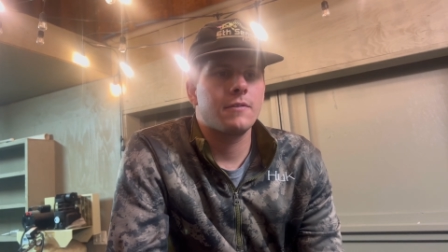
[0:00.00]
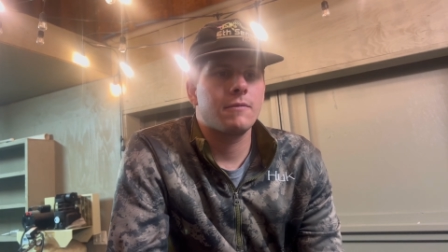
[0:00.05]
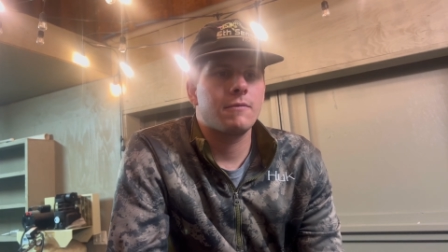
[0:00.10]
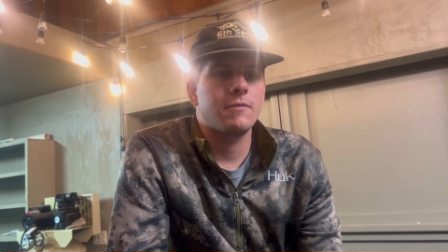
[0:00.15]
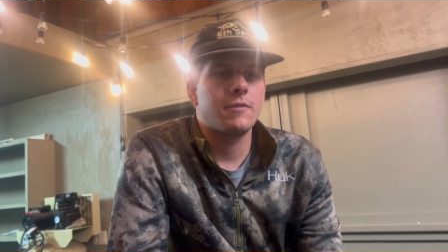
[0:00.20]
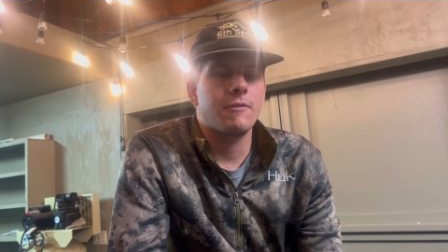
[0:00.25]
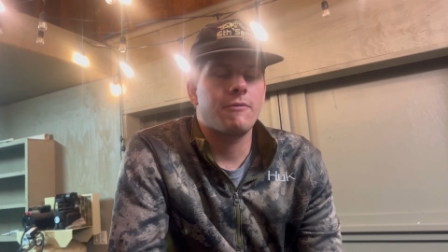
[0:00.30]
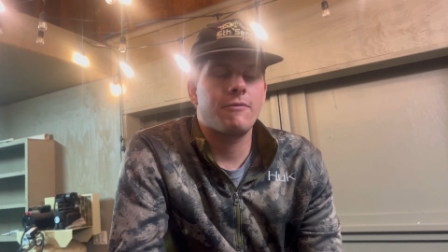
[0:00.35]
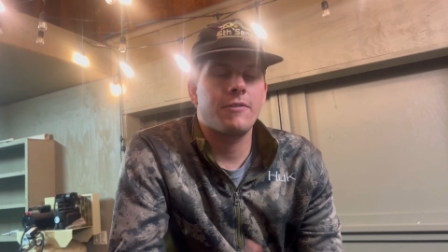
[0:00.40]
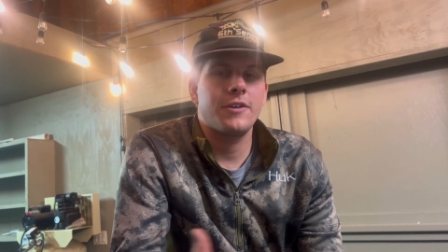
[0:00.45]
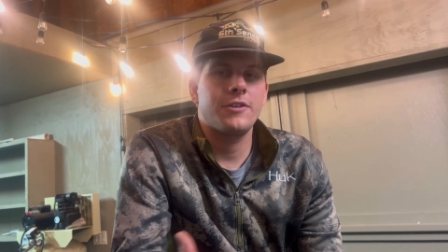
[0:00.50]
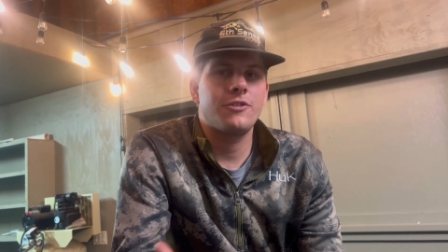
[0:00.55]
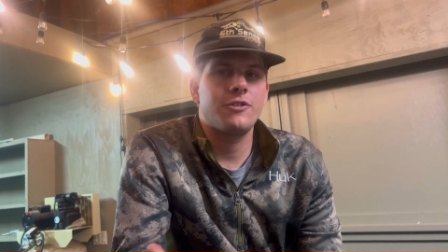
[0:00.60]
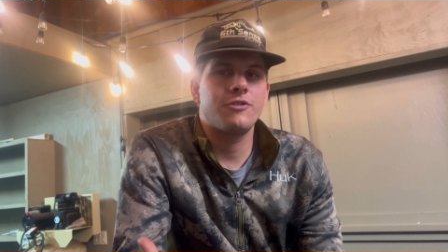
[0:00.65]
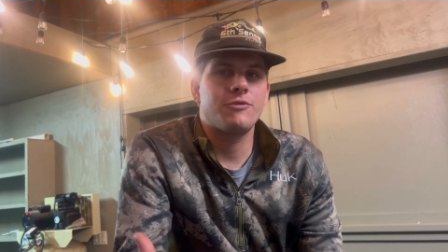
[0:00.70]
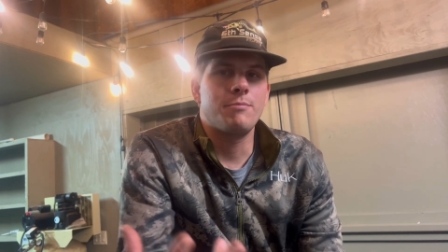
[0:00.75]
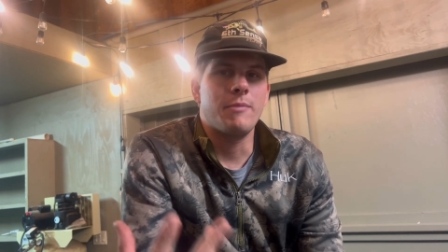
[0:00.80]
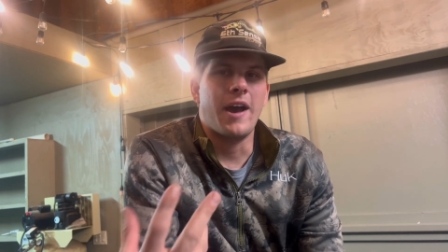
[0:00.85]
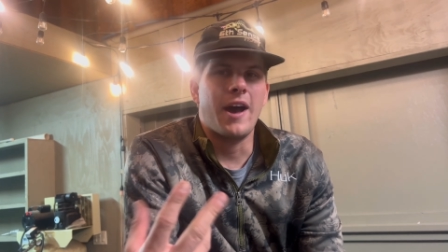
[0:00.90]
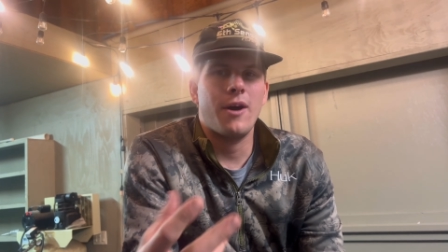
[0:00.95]
the
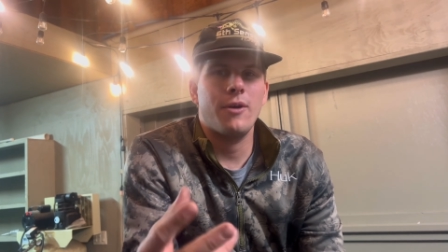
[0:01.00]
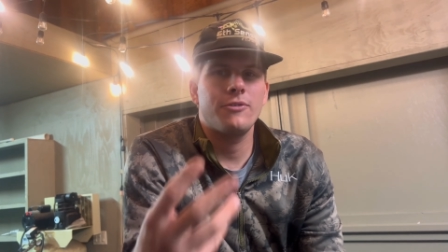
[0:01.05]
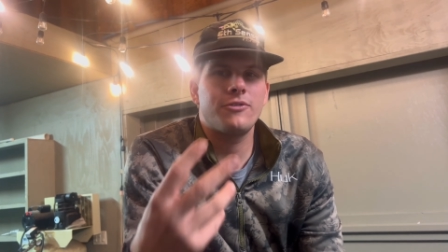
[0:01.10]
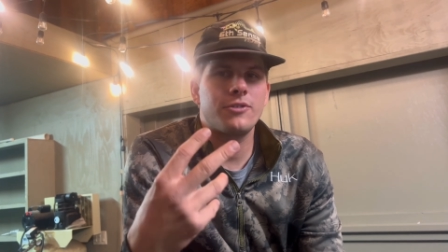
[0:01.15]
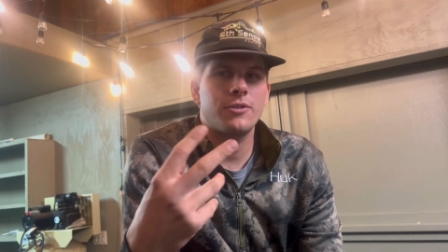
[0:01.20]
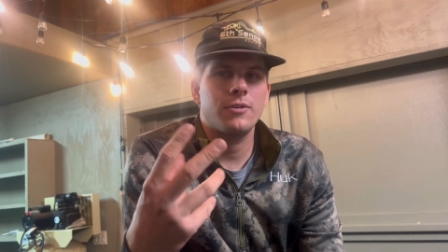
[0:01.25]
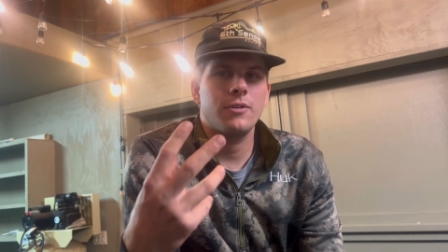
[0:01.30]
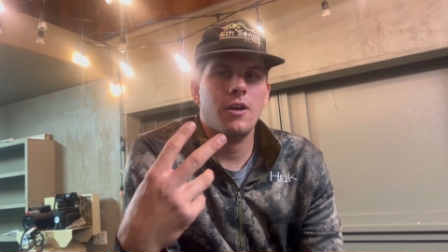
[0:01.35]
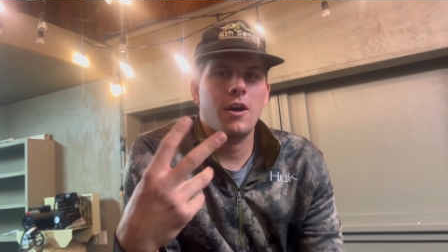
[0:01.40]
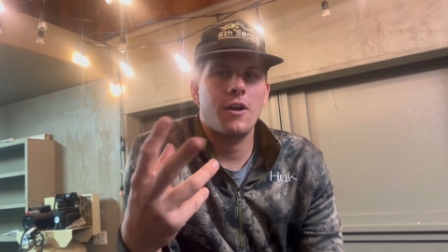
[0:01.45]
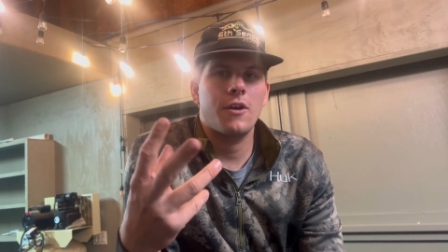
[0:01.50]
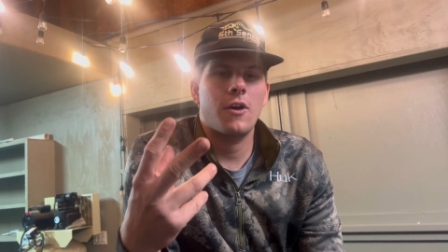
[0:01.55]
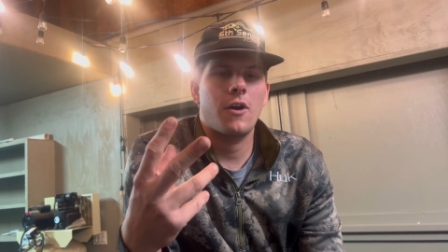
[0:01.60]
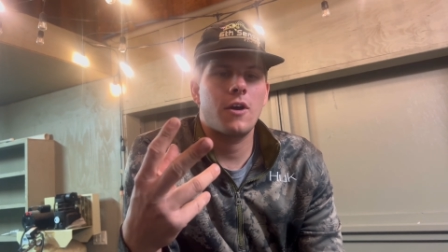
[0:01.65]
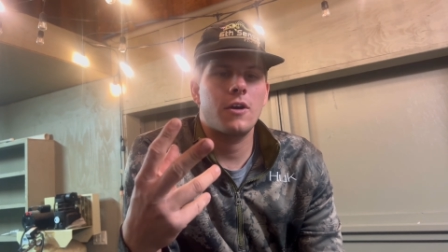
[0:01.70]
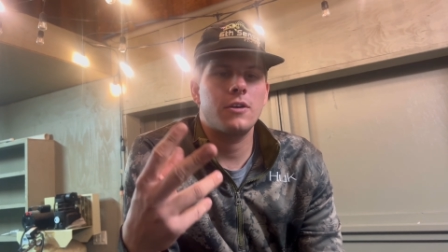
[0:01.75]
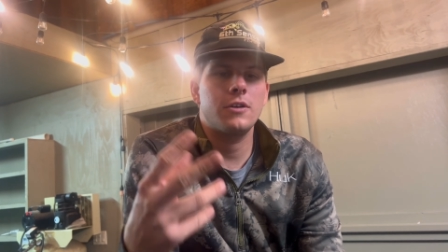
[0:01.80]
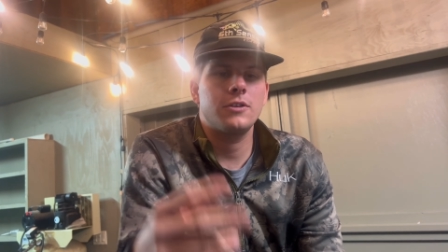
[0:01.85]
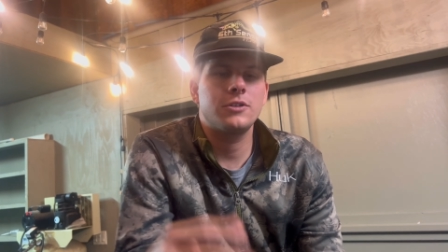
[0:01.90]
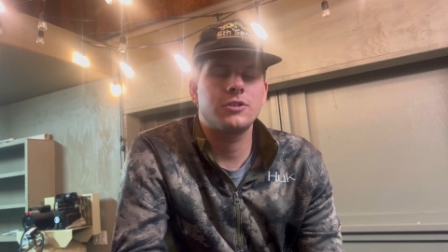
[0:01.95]
fish's mouths are a lot
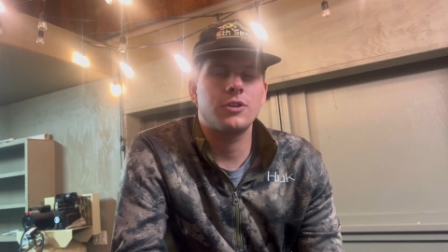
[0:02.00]
harder.